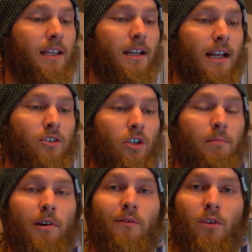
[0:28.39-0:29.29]
I told
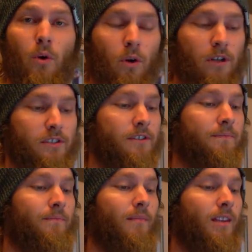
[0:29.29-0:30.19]
them, of course.
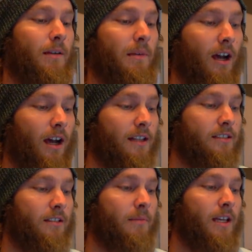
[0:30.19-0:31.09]
That'd be
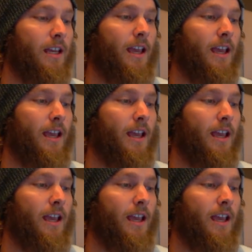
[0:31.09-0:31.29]
awesome.